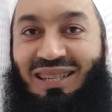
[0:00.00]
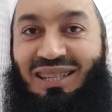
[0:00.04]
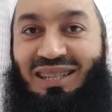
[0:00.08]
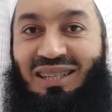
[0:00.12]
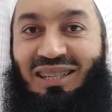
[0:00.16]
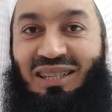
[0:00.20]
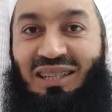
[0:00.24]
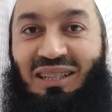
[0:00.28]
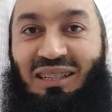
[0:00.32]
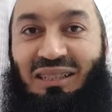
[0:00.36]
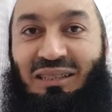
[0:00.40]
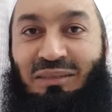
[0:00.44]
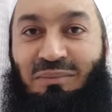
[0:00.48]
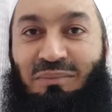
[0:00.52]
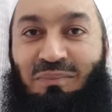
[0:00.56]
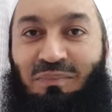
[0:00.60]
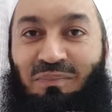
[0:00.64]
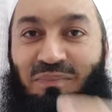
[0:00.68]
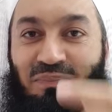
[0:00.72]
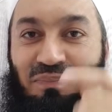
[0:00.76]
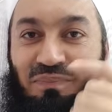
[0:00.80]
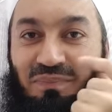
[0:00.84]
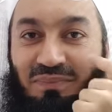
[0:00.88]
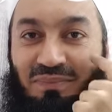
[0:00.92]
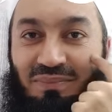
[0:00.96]
this
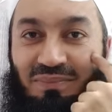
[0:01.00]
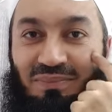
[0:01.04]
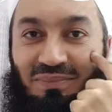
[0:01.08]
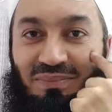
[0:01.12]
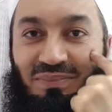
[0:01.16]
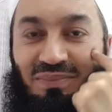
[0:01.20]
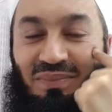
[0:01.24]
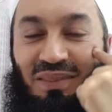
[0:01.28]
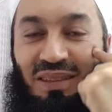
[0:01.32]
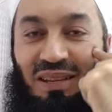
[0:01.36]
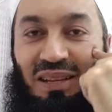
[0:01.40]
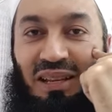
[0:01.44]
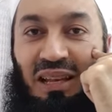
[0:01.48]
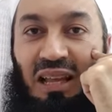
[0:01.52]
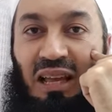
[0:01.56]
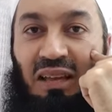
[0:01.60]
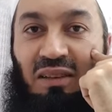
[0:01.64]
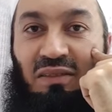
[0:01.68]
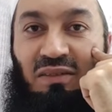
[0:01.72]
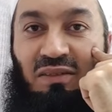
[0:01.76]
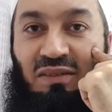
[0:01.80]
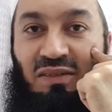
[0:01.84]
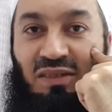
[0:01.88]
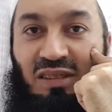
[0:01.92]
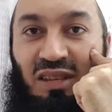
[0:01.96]

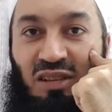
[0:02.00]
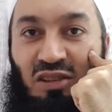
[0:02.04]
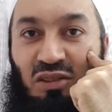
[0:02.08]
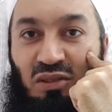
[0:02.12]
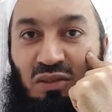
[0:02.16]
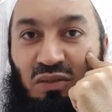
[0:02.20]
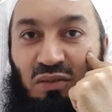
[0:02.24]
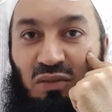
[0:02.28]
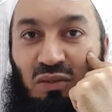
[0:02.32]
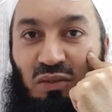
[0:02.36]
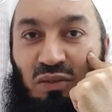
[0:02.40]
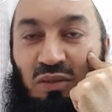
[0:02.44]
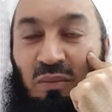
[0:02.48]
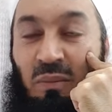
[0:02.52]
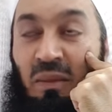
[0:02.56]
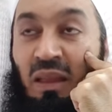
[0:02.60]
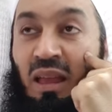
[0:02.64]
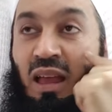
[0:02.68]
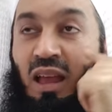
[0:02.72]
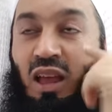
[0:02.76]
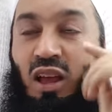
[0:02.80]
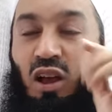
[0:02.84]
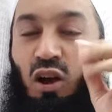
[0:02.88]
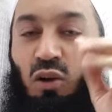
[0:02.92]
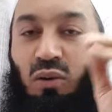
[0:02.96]
live session of yours?
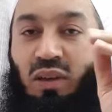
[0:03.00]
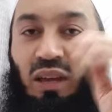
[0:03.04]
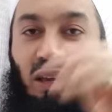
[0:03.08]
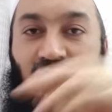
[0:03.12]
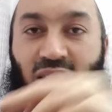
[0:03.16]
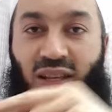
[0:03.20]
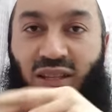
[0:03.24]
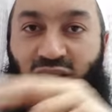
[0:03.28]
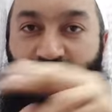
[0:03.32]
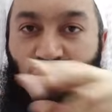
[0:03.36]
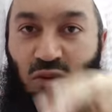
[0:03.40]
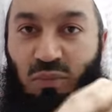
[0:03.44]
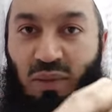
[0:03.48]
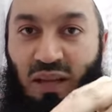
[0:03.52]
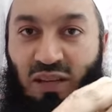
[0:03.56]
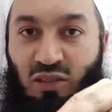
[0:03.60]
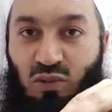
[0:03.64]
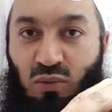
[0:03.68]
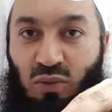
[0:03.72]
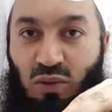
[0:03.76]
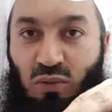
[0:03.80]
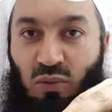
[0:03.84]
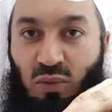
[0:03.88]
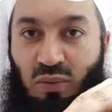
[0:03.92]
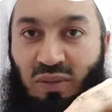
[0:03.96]
Okay, let's go
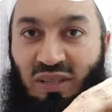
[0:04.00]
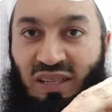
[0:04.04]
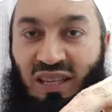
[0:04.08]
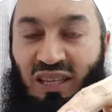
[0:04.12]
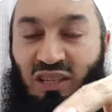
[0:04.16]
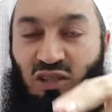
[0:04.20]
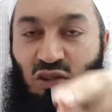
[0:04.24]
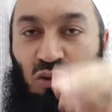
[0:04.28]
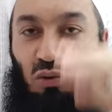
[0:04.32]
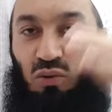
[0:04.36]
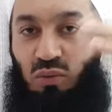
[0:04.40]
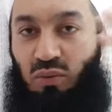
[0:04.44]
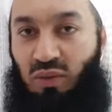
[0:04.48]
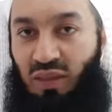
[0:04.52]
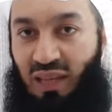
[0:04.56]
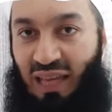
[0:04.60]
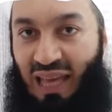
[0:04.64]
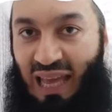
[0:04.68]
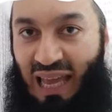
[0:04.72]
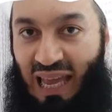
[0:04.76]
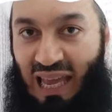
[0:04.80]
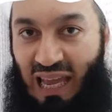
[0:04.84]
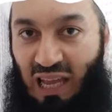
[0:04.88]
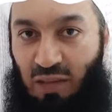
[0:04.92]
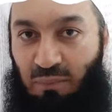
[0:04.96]
back to what we were saying. So
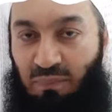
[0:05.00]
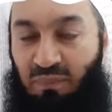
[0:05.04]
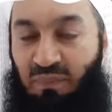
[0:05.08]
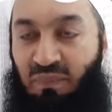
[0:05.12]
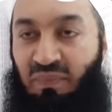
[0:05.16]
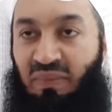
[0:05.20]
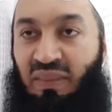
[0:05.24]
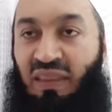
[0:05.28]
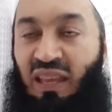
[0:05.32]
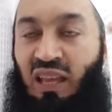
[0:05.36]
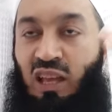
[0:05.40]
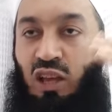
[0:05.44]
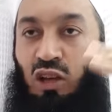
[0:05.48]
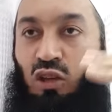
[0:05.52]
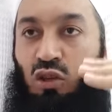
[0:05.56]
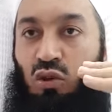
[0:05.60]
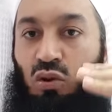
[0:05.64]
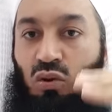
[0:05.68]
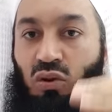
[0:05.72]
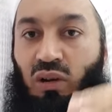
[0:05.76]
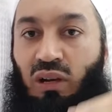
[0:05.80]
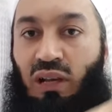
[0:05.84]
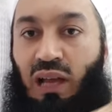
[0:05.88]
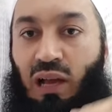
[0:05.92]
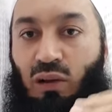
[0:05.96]
the hair.
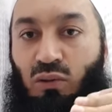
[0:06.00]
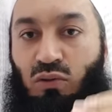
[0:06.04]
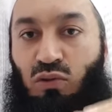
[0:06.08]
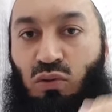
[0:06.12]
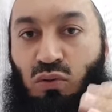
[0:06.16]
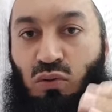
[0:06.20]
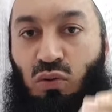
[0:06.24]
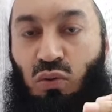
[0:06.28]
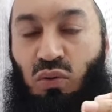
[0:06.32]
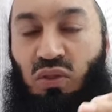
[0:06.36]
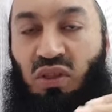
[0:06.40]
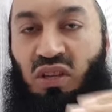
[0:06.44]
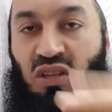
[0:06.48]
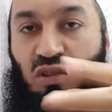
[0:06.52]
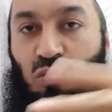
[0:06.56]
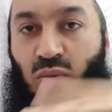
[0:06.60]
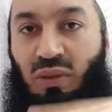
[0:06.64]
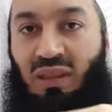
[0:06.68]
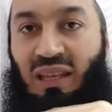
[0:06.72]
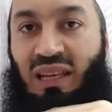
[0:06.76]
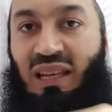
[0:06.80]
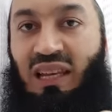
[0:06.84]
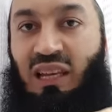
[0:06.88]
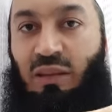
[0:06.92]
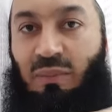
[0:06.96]
You're allowed to do
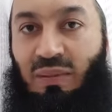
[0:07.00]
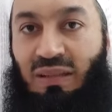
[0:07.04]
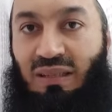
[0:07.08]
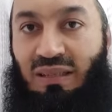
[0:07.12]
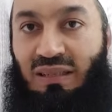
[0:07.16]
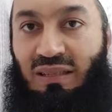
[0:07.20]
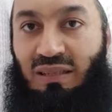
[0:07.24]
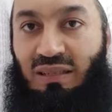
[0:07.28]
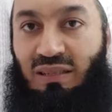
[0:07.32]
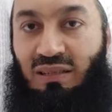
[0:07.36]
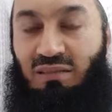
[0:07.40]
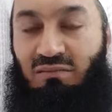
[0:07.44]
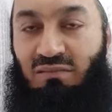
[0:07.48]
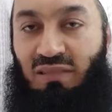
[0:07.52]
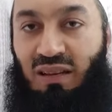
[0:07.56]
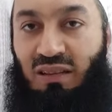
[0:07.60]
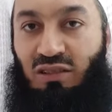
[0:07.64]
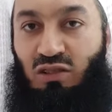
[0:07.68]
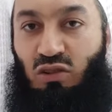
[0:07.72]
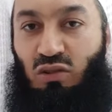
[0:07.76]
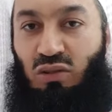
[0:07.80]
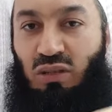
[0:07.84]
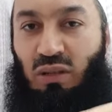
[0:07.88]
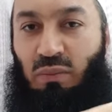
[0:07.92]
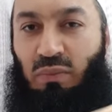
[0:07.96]
things within limits,
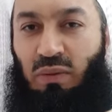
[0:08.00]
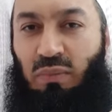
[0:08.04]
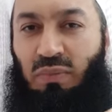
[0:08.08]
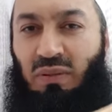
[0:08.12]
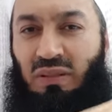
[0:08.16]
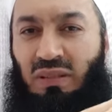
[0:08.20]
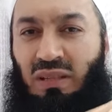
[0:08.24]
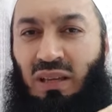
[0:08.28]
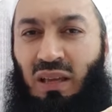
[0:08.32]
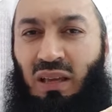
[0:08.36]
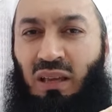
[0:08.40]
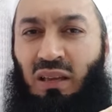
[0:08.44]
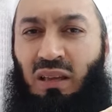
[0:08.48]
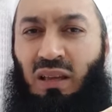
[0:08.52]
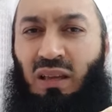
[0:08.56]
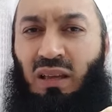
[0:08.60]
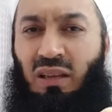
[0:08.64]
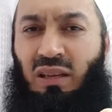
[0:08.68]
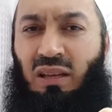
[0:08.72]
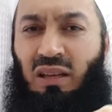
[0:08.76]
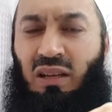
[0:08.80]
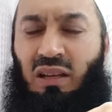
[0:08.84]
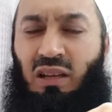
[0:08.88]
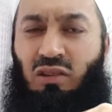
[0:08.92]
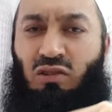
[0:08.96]
right? So some people say,
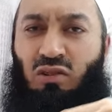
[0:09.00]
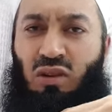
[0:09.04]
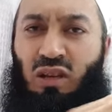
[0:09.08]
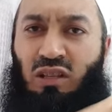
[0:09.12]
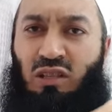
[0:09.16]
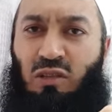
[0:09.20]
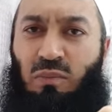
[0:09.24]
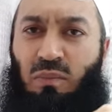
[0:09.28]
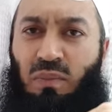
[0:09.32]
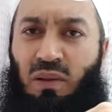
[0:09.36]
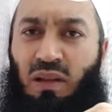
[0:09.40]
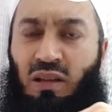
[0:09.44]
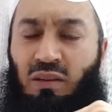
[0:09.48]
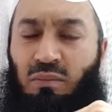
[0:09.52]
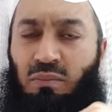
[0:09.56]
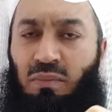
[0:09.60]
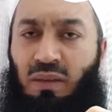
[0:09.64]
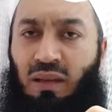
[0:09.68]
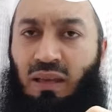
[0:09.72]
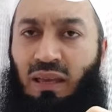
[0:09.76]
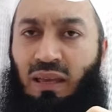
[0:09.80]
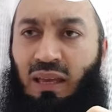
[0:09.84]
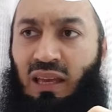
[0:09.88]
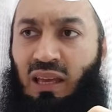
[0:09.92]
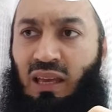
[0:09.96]
can I transplant
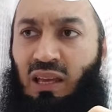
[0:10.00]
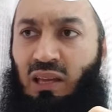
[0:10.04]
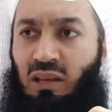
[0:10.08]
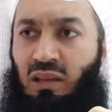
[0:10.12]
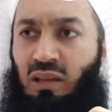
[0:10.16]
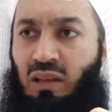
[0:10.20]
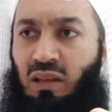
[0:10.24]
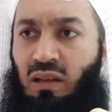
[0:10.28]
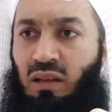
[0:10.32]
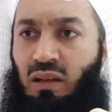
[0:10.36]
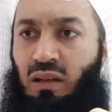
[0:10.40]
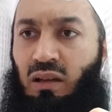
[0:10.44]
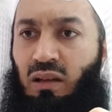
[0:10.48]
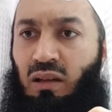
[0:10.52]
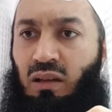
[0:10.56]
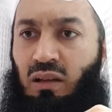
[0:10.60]
my hair?